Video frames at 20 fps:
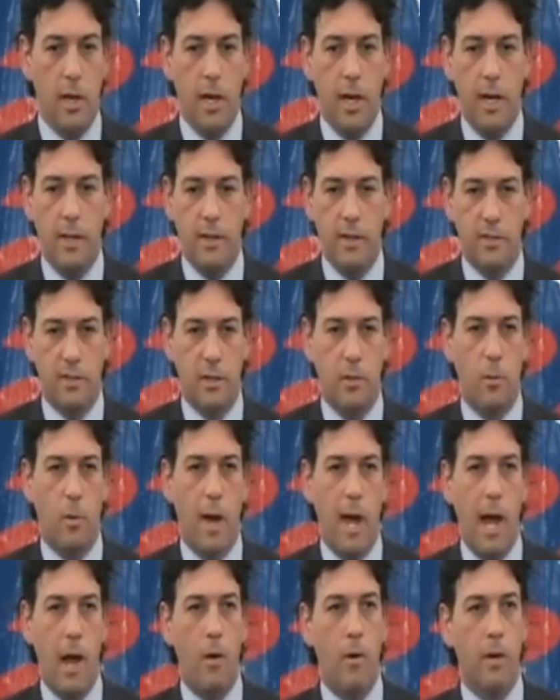and they said,
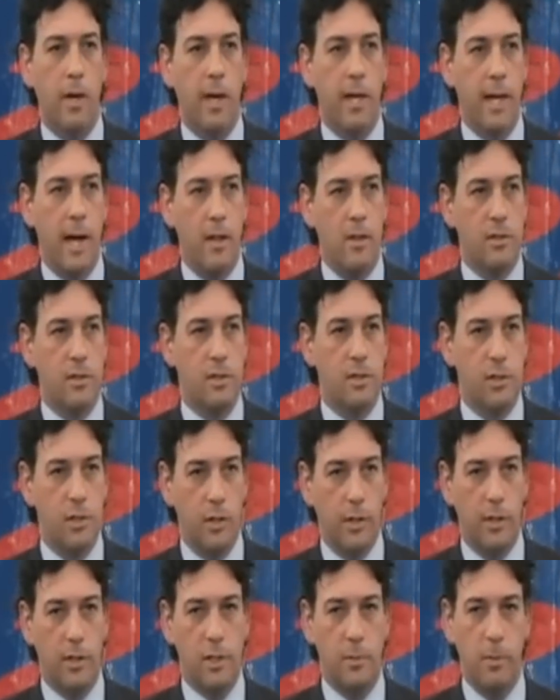wow, okay, now there's a
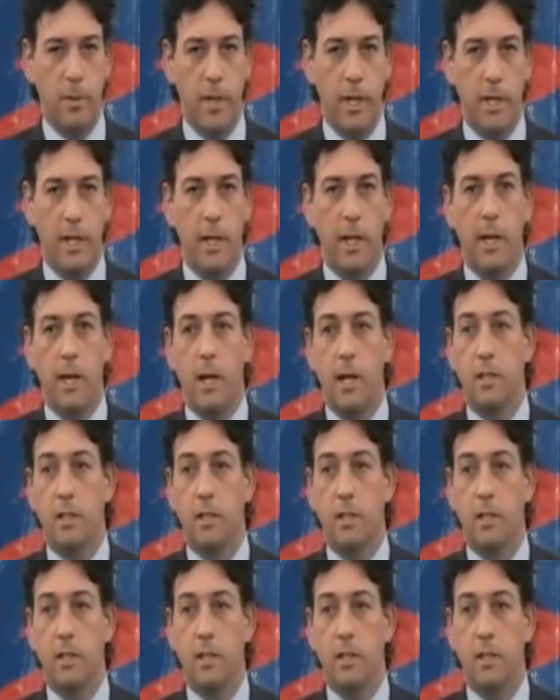circuit split.